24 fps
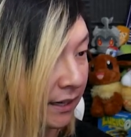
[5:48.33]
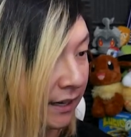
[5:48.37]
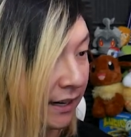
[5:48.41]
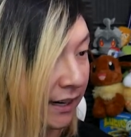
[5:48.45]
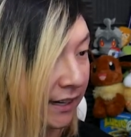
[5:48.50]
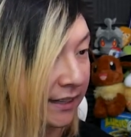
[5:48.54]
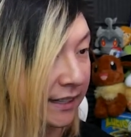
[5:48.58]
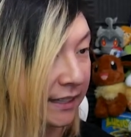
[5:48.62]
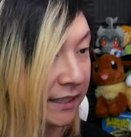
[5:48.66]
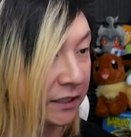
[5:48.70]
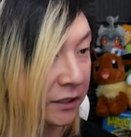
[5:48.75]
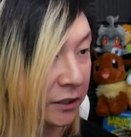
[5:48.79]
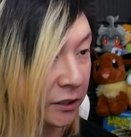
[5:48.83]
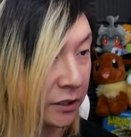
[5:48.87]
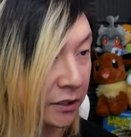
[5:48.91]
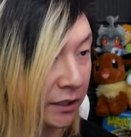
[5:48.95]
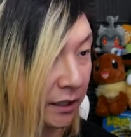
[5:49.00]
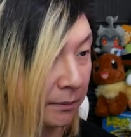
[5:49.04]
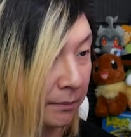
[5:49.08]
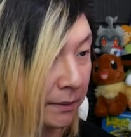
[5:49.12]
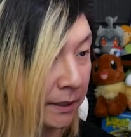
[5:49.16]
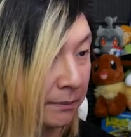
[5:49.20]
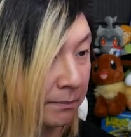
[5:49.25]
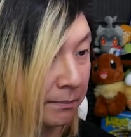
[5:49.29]
I think it's just
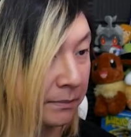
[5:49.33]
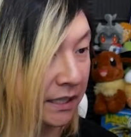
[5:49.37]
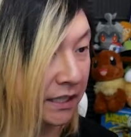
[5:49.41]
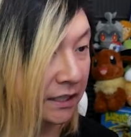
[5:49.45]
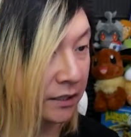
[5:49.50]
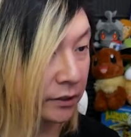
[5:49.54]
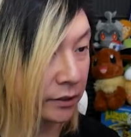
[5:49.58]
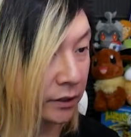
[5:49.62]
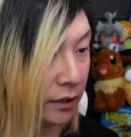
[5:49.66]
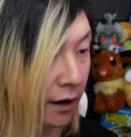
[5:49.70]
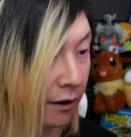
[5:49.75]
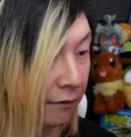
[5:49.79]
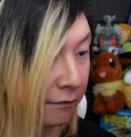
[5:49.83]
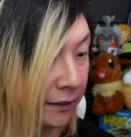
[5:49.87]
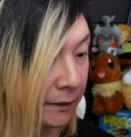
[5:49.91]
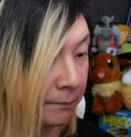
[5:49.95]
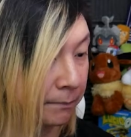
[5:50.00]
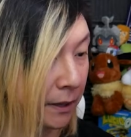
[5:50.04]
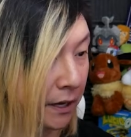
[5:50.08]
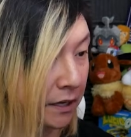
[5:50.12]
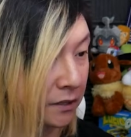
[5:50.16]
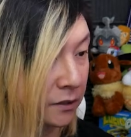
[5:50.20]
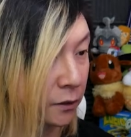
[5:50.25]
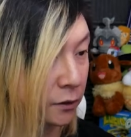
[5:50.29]
gonna be me solving
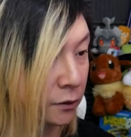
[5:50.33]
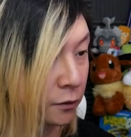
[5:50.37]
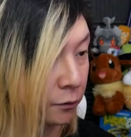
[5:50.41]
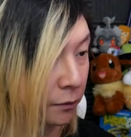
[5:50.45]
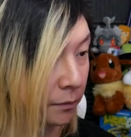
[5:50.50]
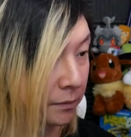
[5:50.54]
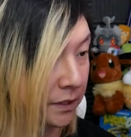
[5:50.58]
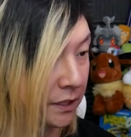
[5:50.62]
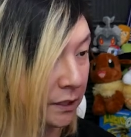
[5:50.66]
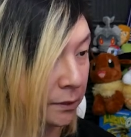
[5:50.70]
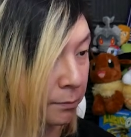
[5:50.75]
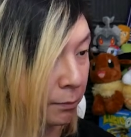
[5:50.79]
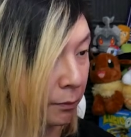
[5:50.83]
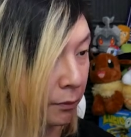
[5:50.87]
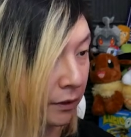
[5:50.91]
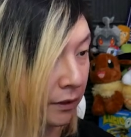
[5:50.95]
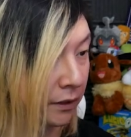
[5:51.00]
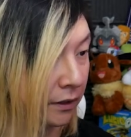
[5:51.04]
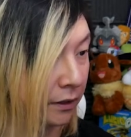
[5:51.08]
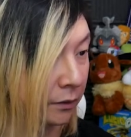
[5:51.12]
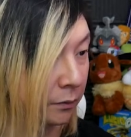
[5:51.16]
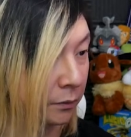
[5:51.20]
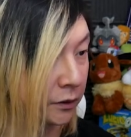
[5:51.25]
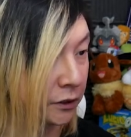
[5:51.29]
puzzles from this point
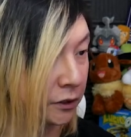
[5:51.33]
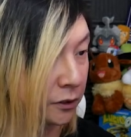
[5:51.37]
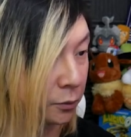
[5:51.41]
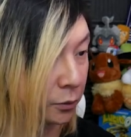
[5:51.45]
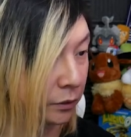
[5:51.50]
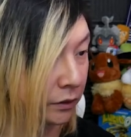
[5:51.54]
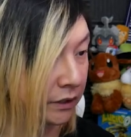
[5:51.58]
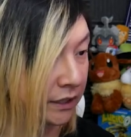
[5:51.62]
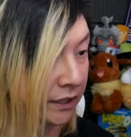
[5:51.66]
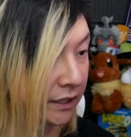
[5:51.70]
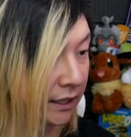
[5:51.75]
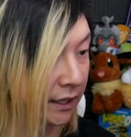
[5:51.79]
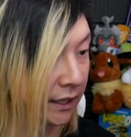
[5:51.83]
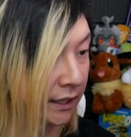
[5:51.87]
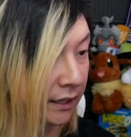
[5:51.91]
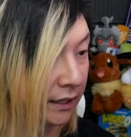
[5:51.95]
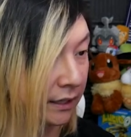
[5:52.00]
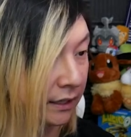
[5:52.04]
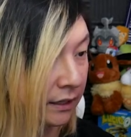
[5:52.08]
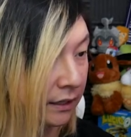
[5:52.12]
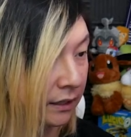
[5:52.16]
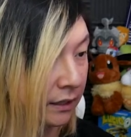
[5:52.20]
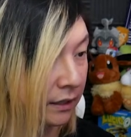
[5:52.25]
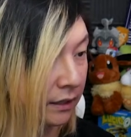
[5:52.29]
on, which is really good.
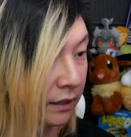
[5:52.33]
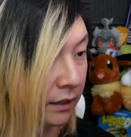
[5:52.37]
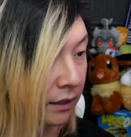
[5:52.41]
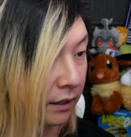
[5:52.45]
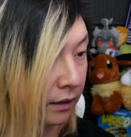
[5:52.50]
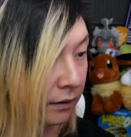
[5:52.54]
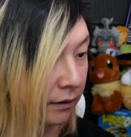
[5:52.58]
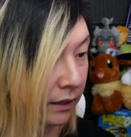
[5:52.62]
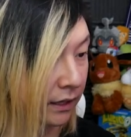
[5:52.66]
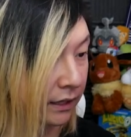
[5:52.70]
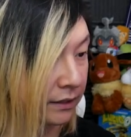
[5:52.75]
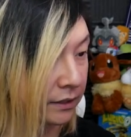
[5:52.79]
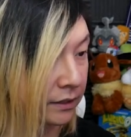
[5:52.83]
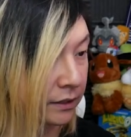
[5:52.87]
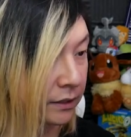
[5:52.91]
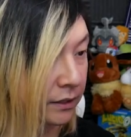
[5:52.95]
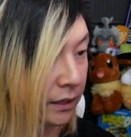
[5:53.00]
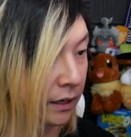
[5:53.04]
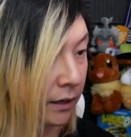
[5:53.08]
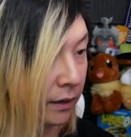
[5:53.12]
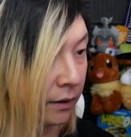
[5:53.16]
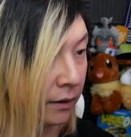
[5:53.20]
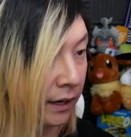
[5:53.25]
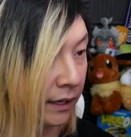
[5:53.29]
All right,
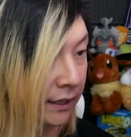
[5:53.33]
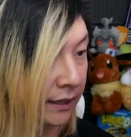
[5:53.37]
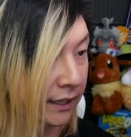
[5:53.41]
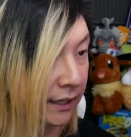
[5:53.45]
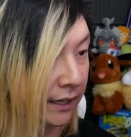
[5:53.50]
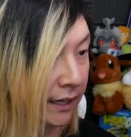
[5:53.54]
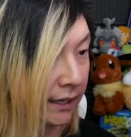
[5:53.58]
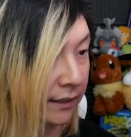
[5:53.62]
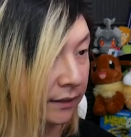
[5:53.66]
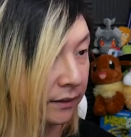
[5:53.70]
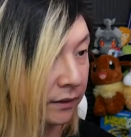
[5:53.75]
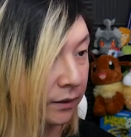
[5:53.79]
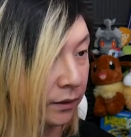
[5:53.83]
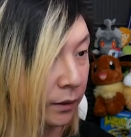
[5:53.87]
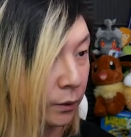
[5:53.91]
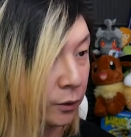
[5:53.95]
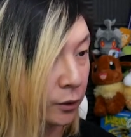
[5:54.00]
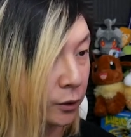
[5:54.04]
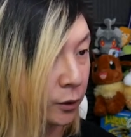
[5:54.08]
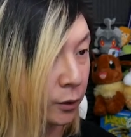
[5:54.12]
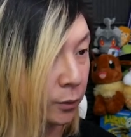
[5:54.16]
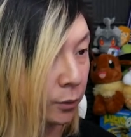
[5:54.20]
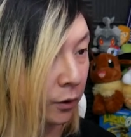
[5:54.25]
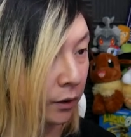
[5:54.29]
so I think
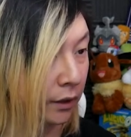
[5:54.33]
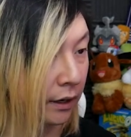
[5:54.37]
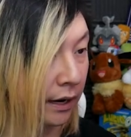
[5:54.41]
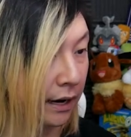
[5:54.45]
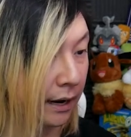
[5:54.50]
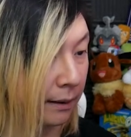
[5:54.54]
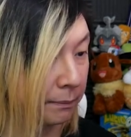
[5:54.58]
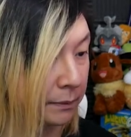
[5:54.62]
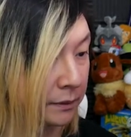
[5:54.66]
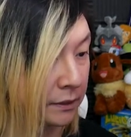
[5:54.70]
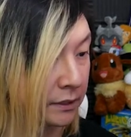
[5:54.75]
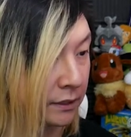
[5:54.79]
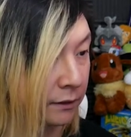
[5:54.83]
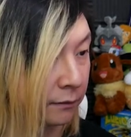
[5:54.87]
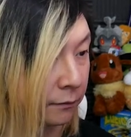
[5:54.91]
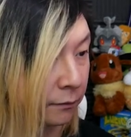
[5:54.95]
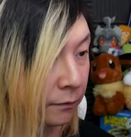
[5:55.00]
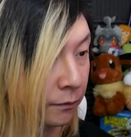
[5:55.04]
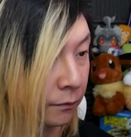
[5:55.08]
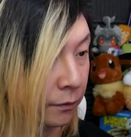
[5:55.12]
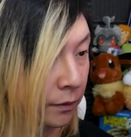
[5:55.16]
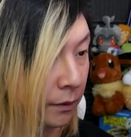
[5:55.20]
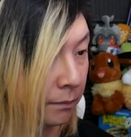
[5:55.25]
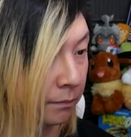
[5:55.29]
those two were opposite
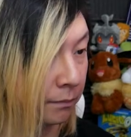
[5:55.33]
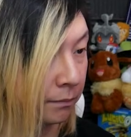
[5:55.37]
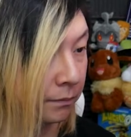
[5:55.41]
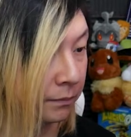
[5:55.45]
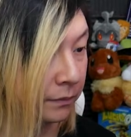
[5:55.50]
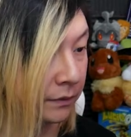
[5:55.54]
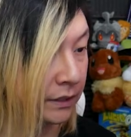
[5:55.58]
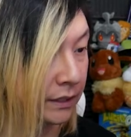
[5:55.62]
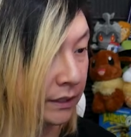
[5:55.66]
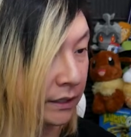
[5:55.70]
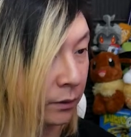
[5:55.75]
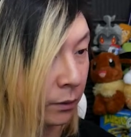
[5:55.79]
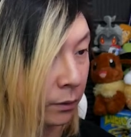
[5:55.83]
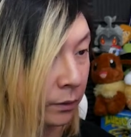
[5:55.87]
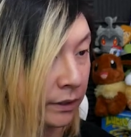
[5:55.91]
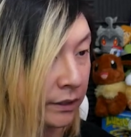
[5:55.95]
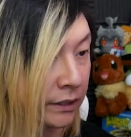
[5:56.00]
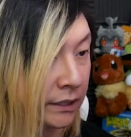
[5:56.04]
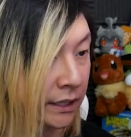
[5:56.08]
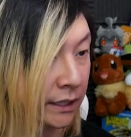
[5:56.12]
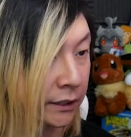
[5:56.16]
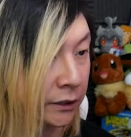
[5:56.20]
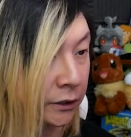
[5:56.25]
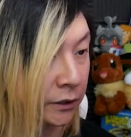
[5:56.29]
from the
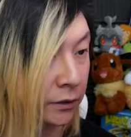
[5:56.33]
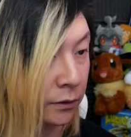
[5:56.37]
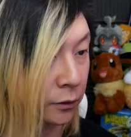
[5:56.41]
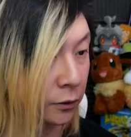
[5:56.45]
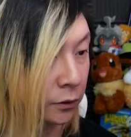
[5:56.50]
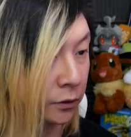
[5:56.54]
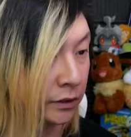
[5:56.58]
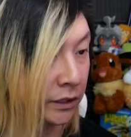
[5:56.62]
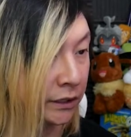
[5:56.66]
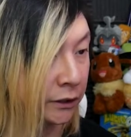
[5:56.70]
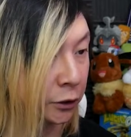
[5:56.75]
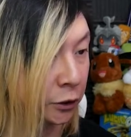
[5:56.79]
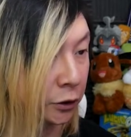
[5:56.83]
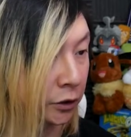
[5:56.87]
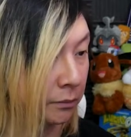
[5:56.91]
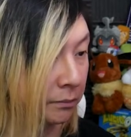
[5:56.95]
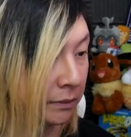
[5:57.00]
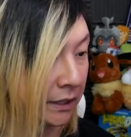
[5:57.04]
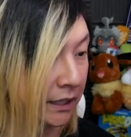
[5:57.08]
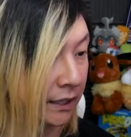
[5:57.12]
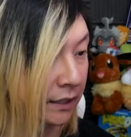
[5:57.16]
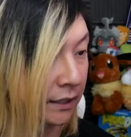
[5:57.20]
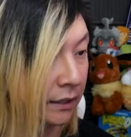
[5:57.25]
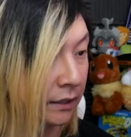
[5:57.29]
orientation they should
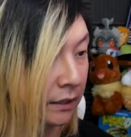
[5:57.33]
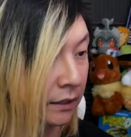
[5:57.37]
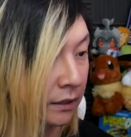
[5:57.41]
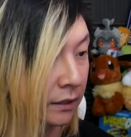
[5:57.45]
be.